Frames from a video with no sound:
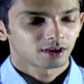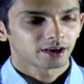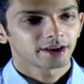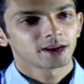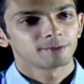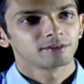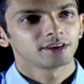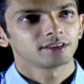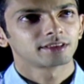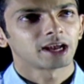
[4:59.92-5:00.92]
Again, I'm
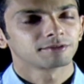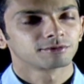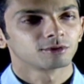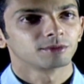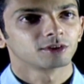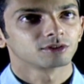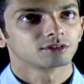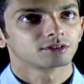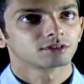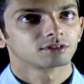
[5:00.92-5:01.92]
very thankful,
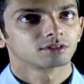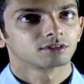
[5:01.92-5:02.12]
because